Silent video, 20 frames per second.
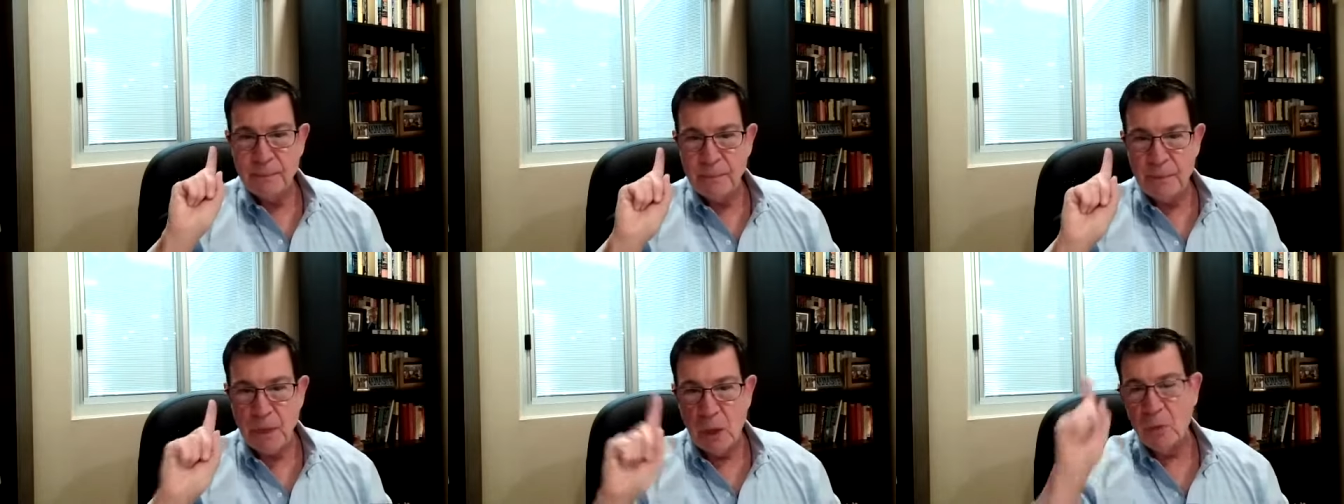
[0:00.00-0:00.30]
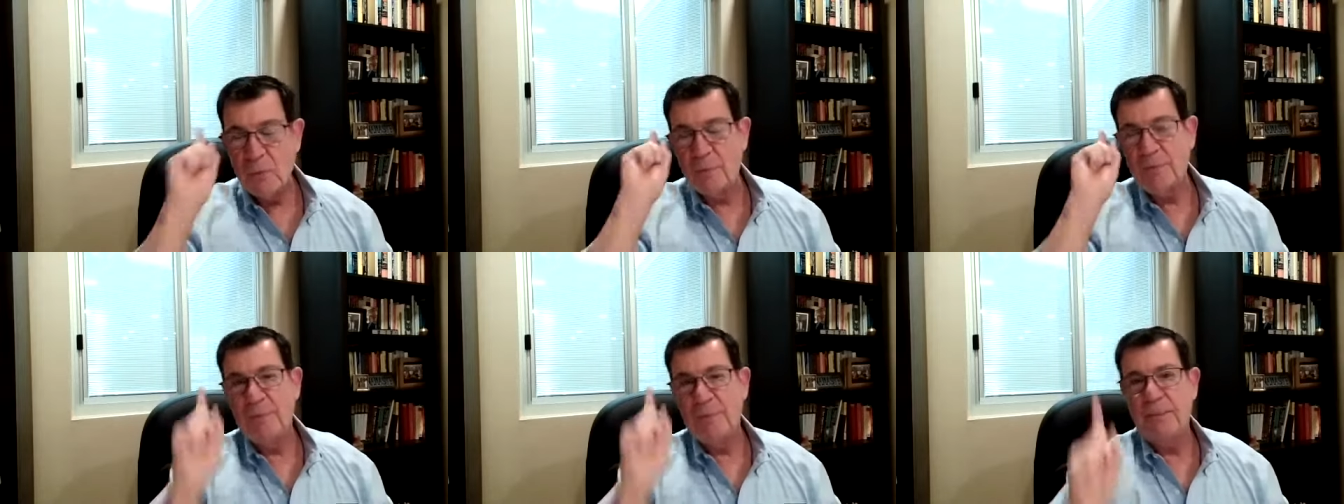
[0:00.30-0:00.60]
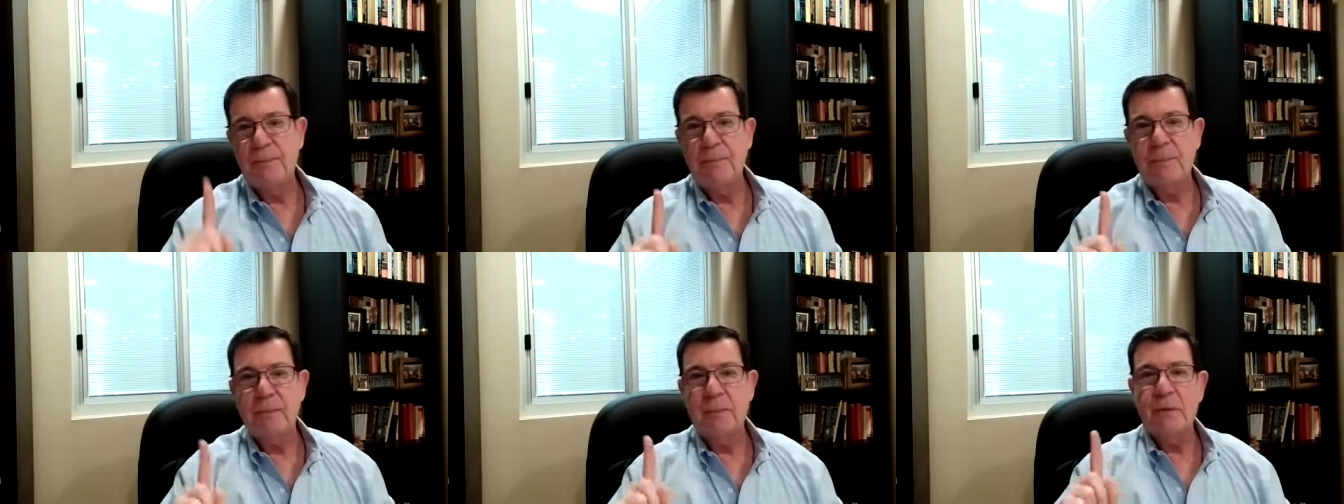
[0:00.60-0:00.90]
no,
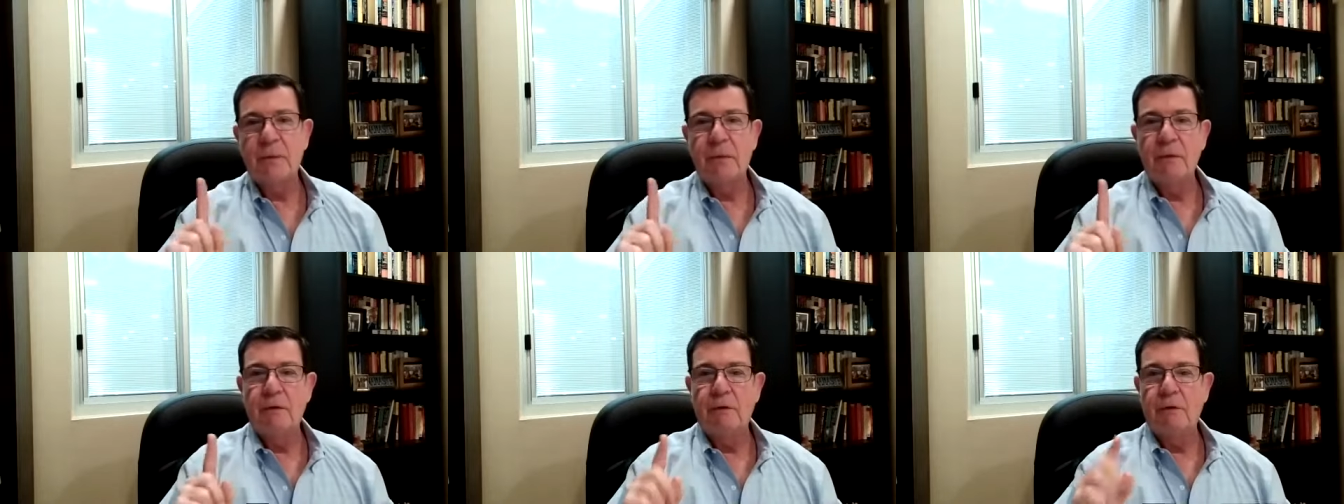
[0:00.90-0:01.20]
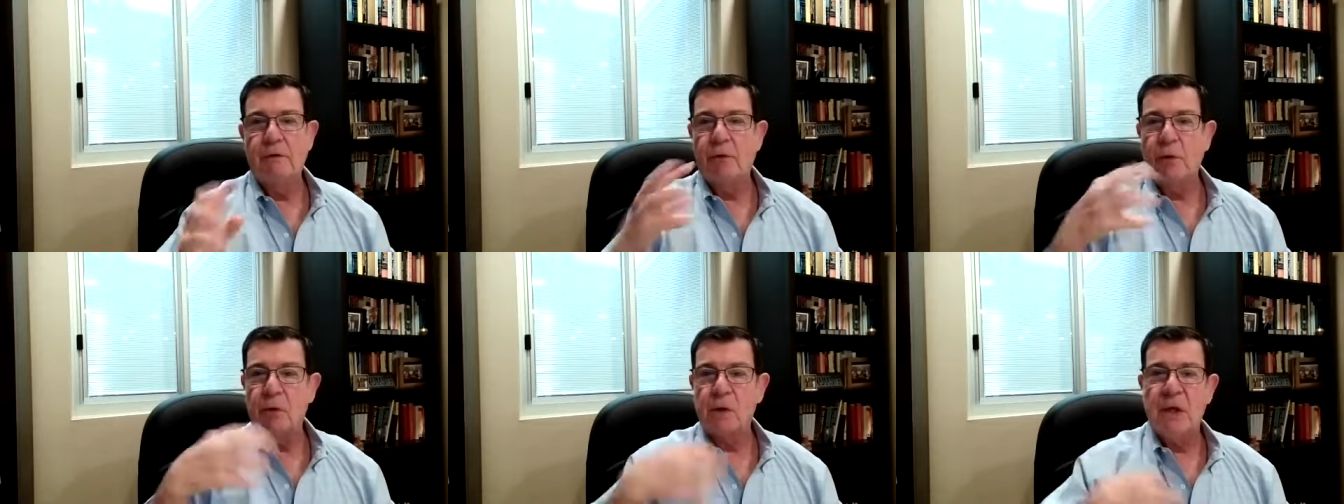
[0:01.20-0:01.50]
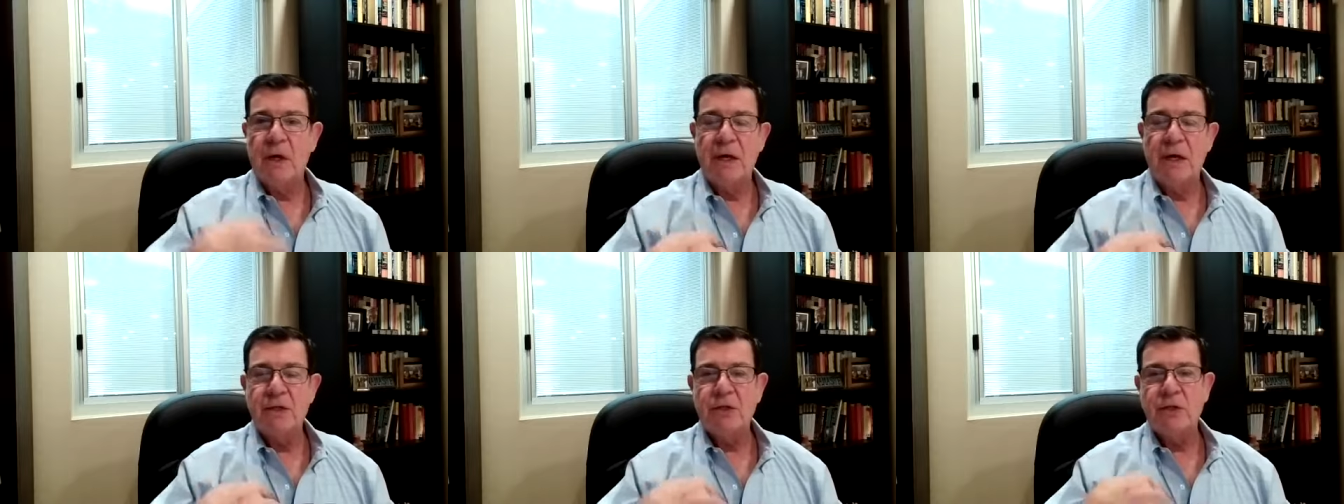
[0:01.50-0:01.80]

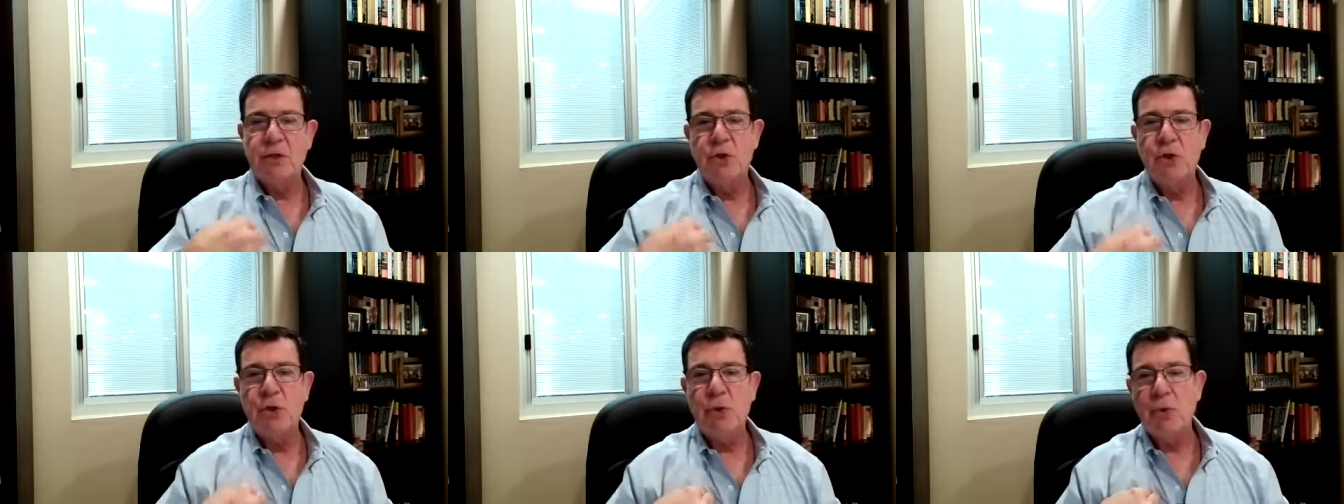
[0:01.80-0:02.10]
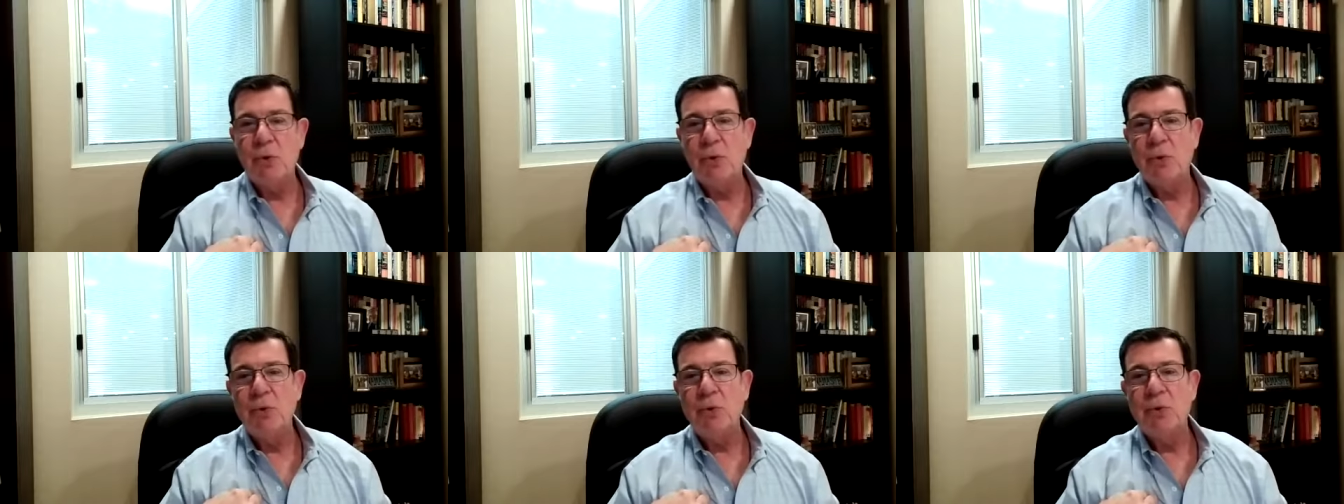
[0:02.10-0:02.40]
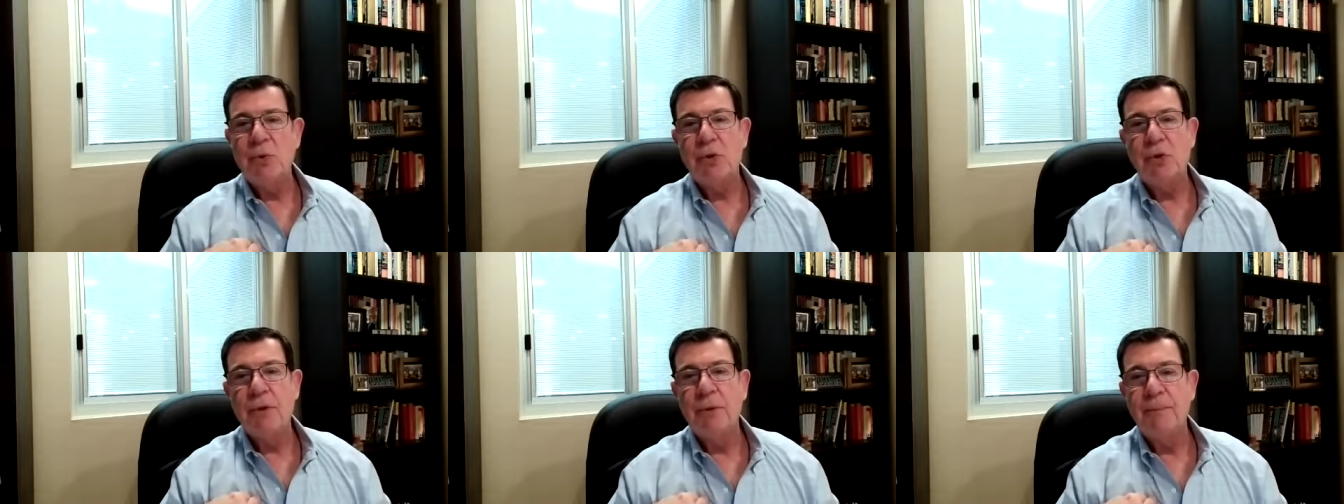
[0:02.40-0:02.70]
for us
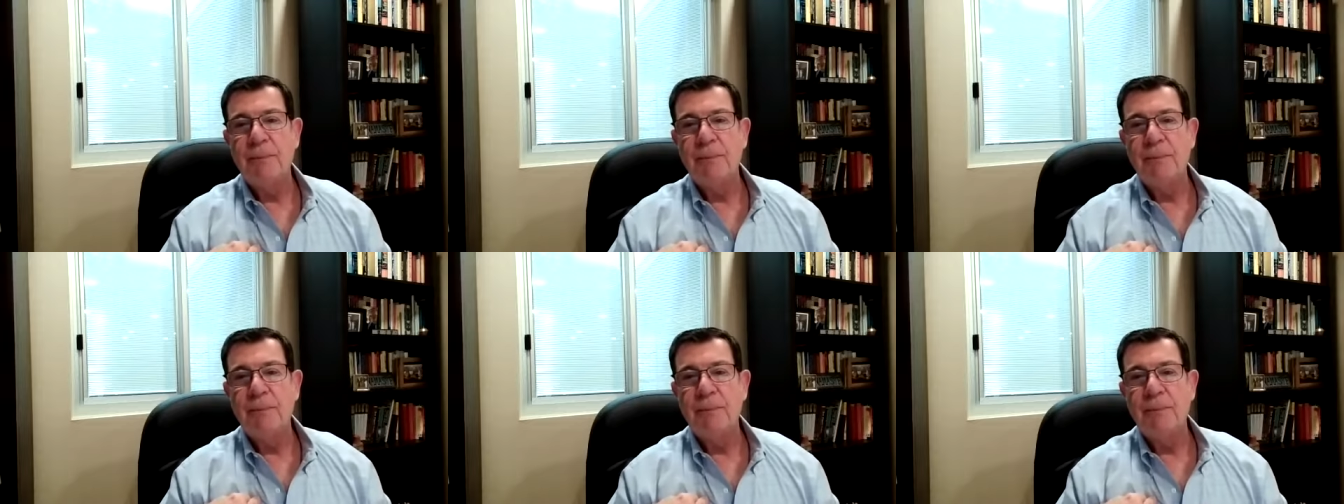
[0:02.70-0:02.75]
Jews,